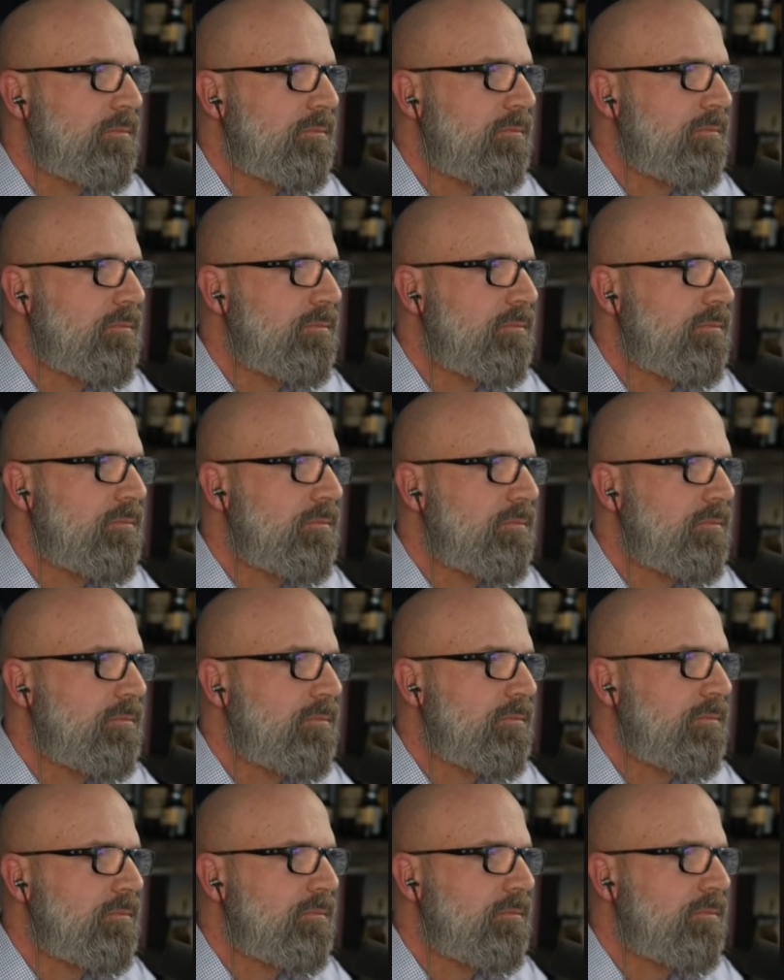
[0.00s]

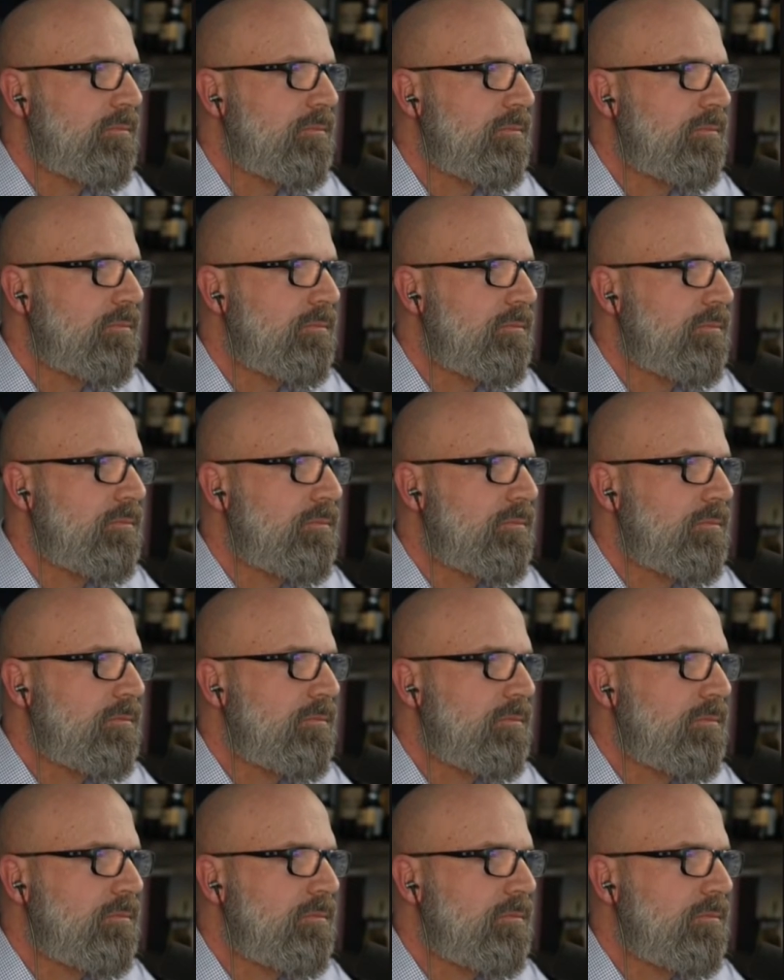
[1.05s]

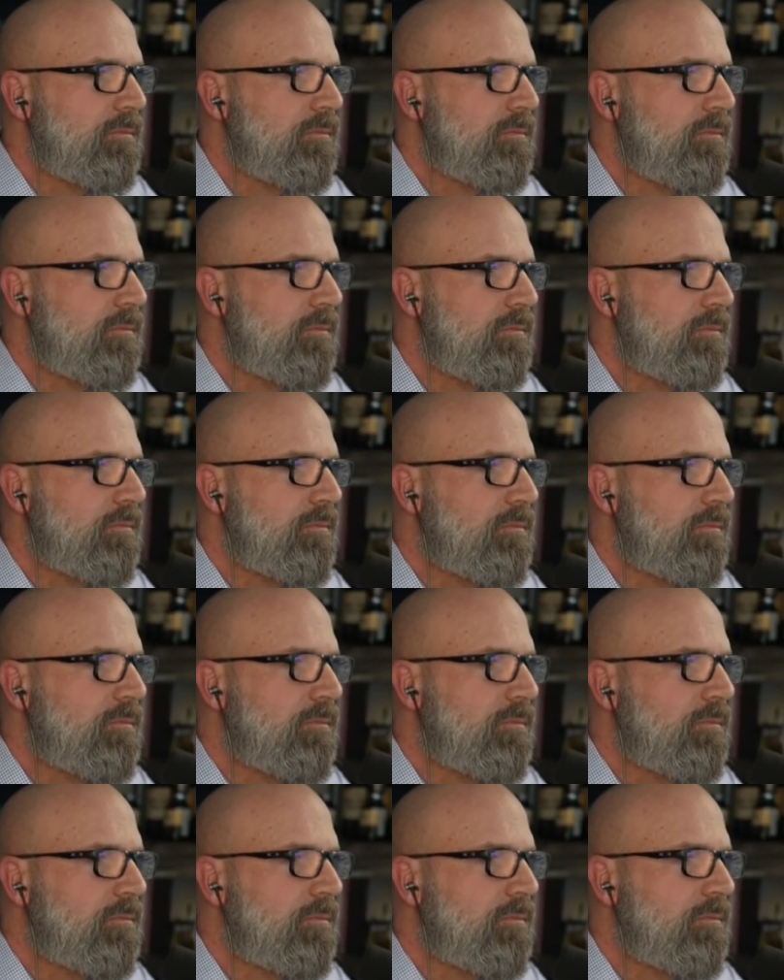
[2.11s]

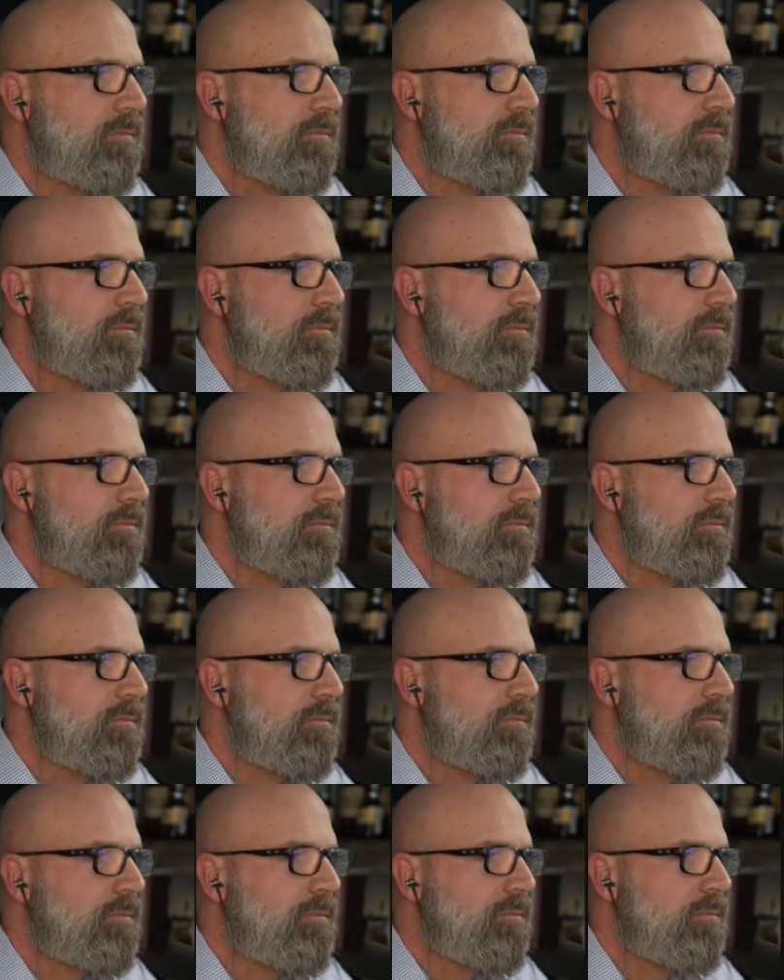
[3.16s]

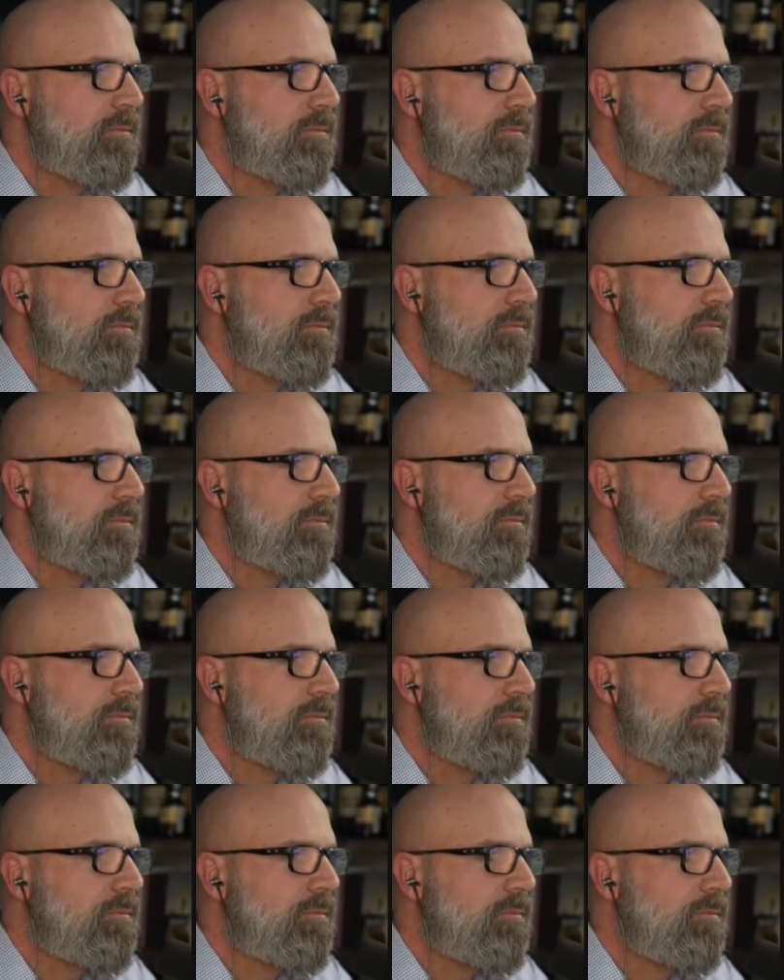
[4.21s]

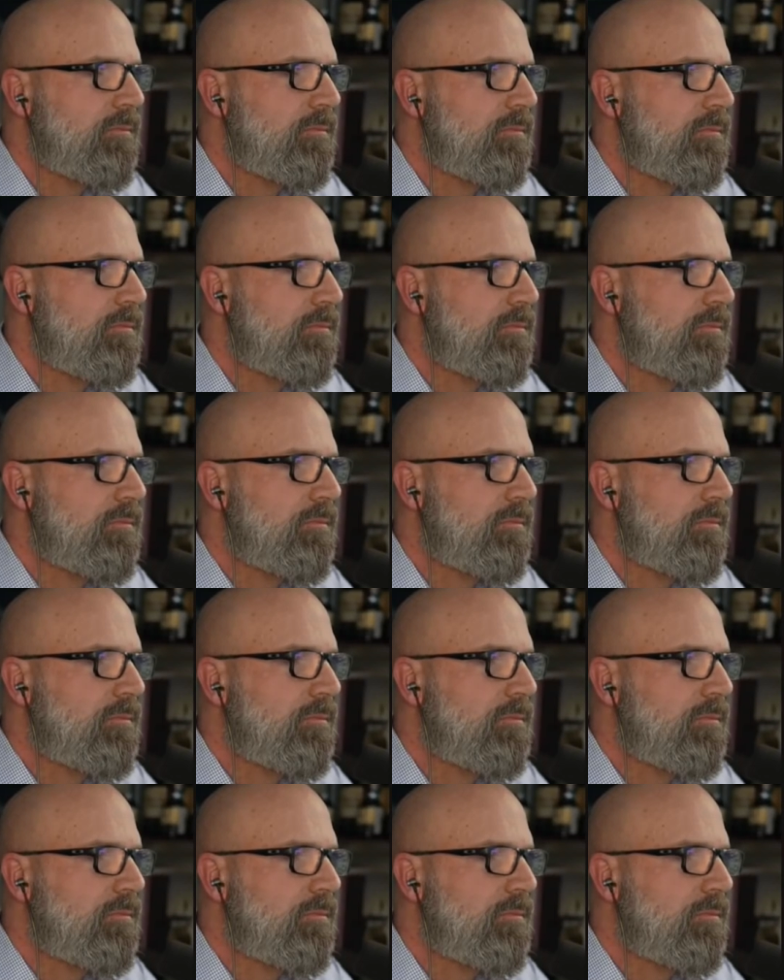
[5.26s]
(not speaking)